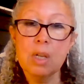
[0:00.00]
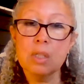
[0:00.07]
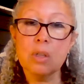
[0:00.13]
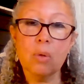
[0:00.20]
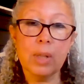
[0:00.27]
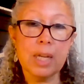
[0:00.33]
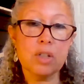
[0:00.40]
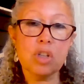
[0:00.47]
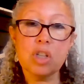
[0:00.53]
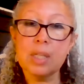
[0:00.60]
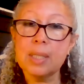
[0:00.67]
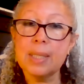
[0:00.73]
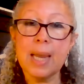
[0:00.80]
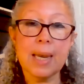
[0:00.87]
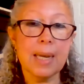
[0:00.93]
So let's
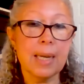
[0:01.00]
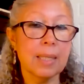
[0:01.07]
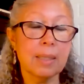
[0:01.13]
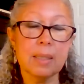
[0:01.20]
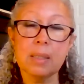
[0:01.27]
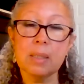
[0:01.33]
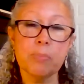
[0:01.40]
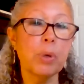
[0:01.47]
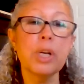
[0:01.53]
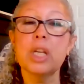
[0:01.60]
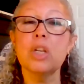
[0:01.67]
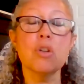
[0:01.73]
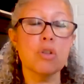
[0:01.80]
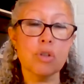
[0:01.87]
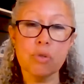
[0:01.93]
just say it's
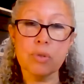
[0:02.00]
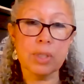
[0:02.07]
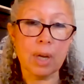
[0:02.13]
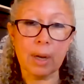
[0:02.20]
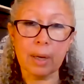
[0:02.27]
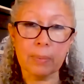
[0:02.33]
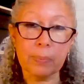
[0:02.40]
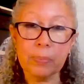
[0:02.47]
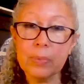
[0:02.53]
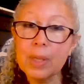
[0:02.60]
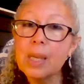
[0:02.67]
putting your shoes on.